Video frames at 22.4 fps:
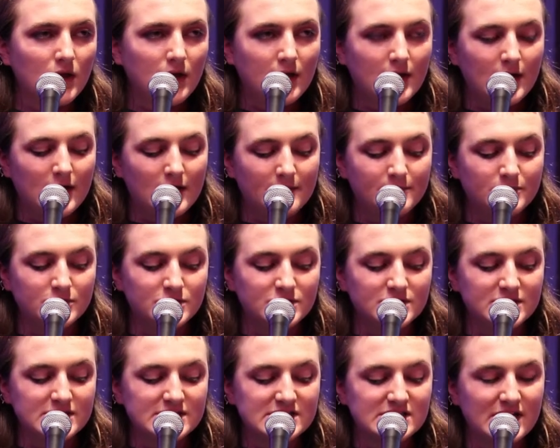Carr
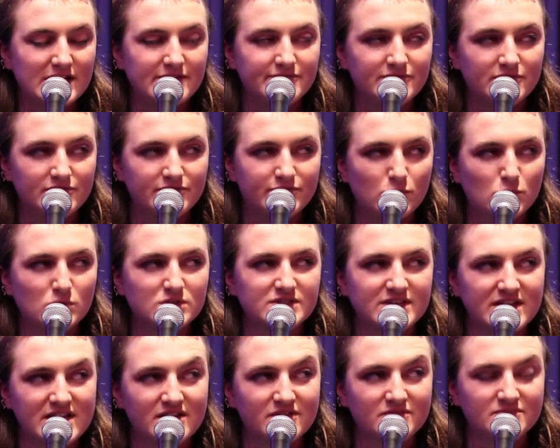put his knife and fork
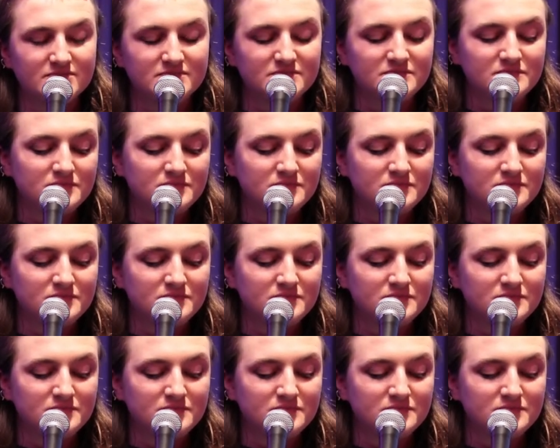down.